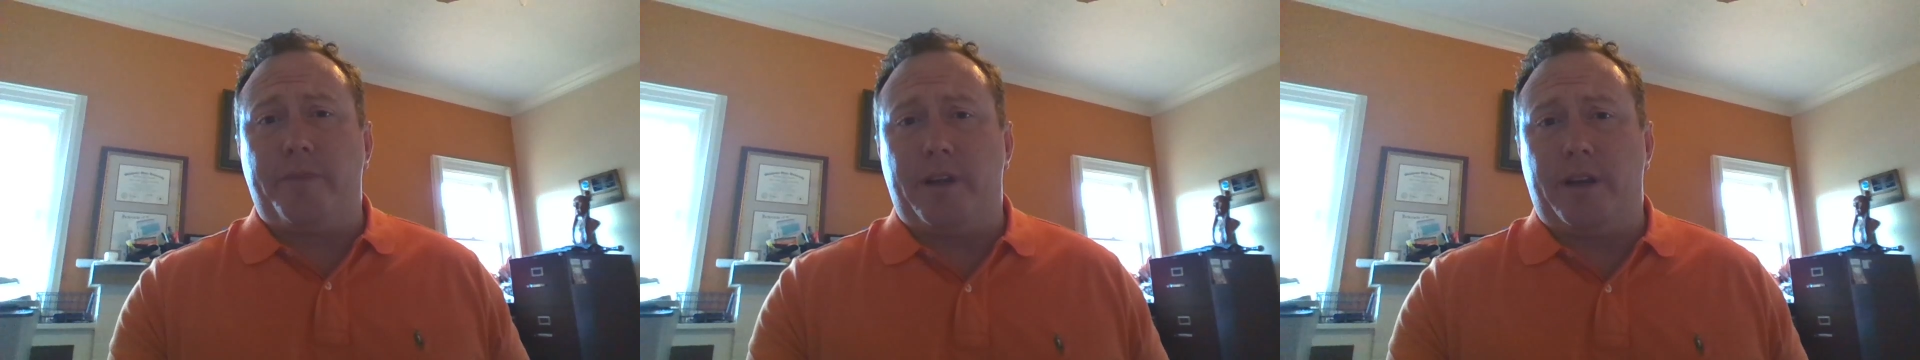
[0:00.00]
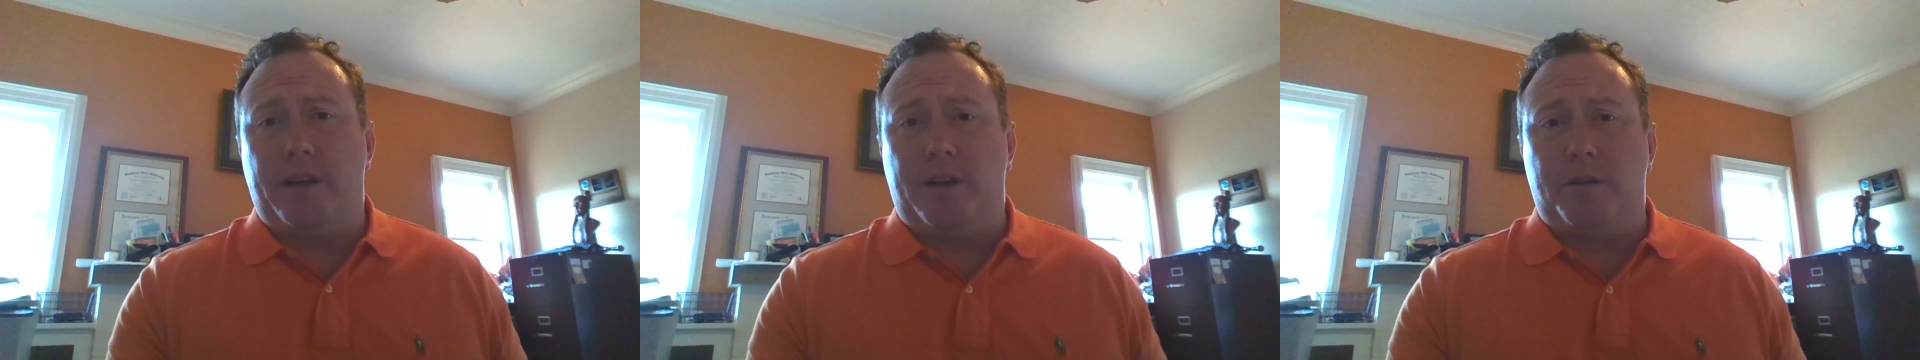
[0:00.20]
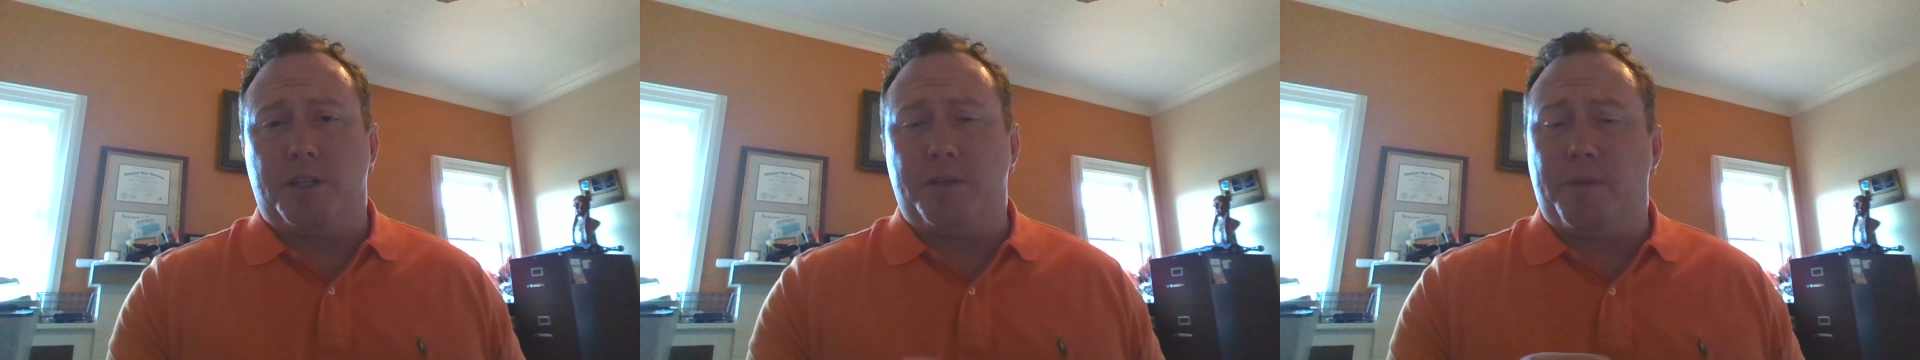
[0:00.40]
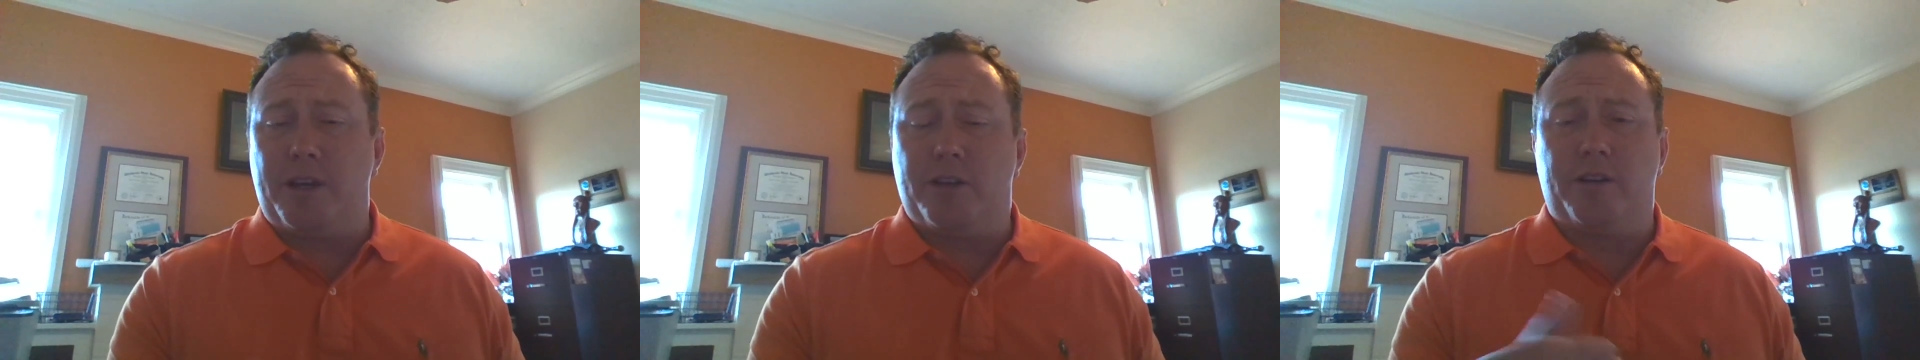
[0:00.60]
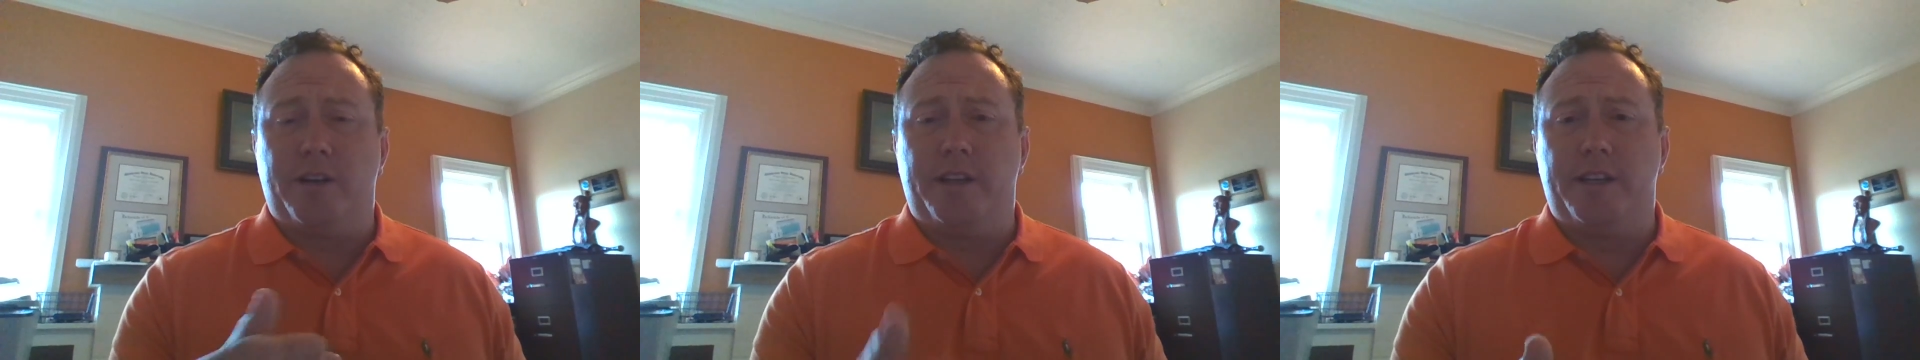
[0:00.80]

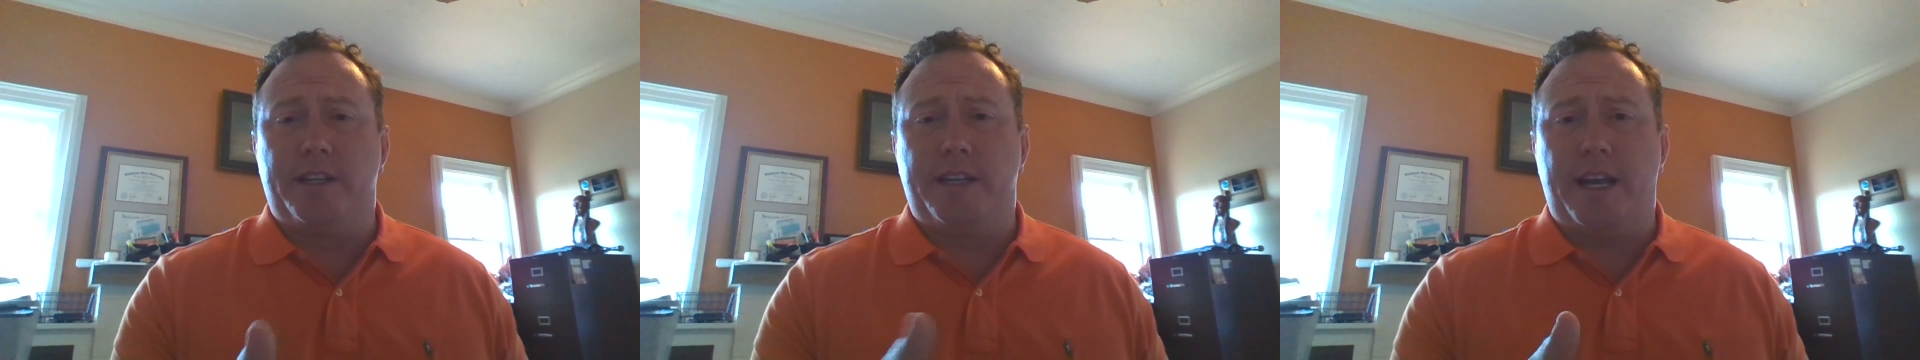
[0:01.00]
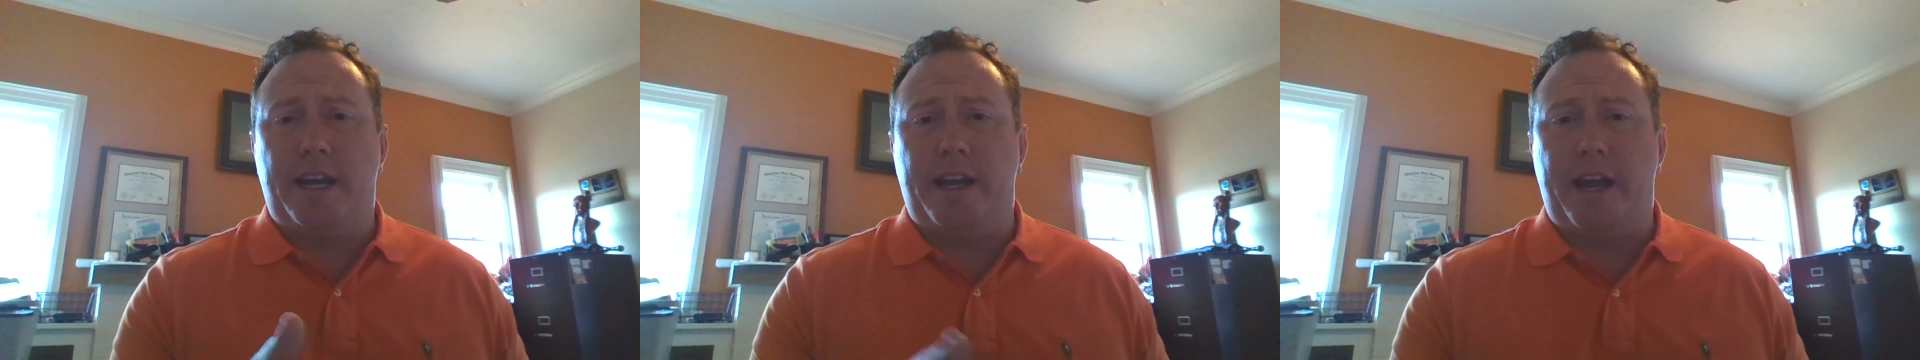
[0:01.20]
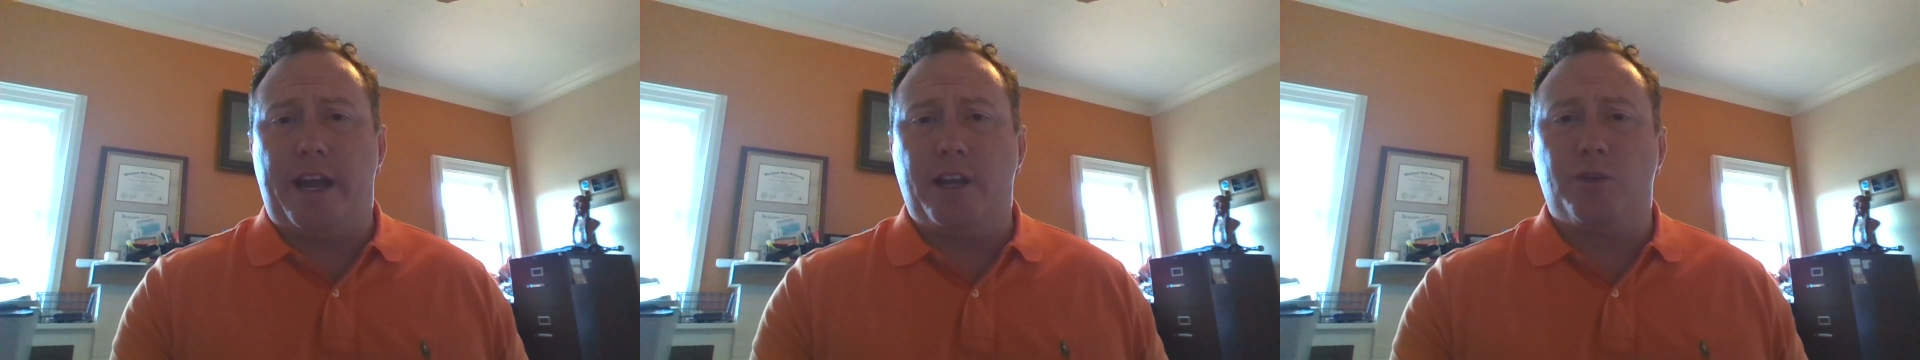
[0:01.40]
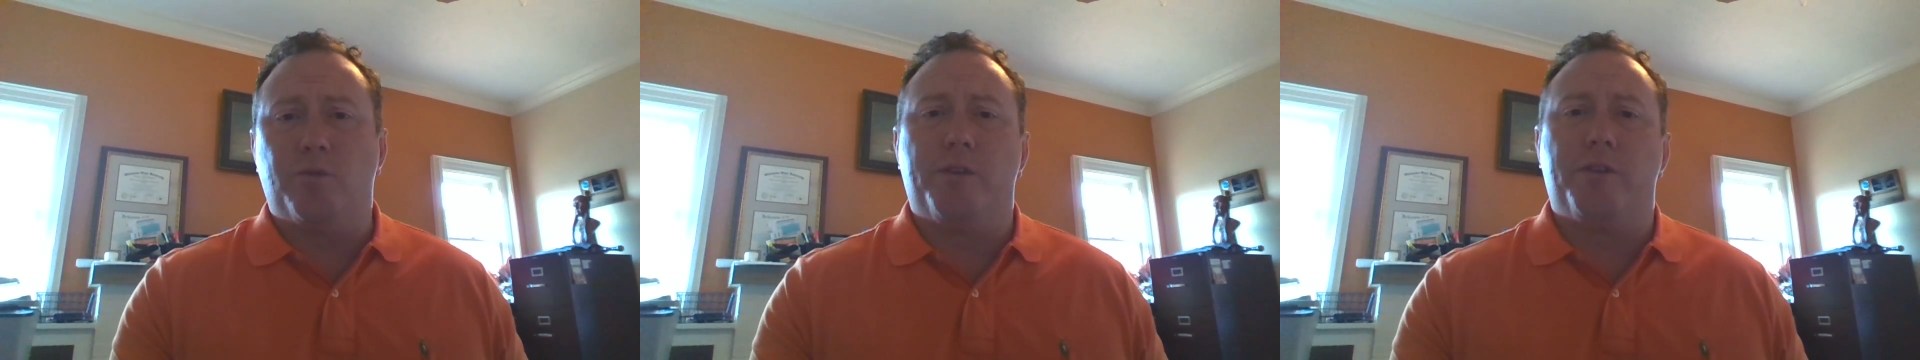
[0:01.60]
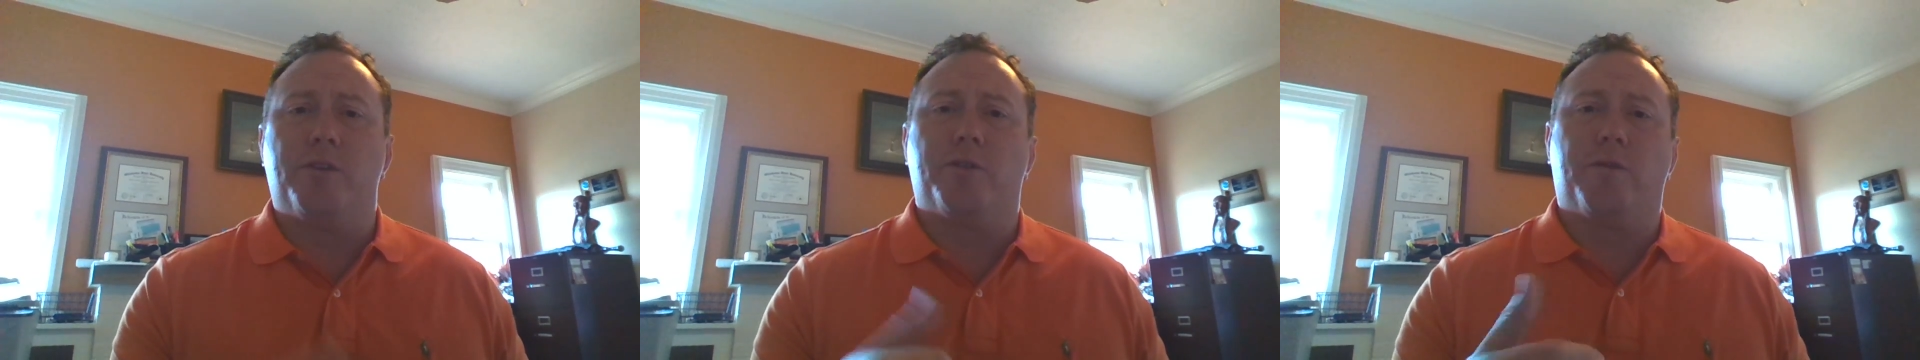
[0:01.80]
especially in this day and age
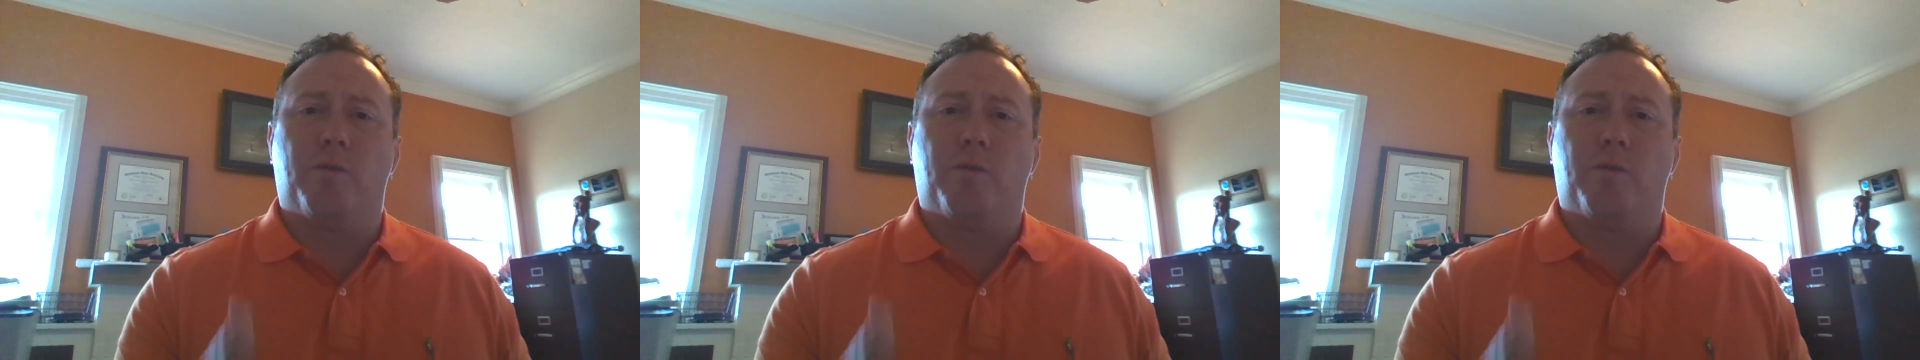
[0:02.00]
where there's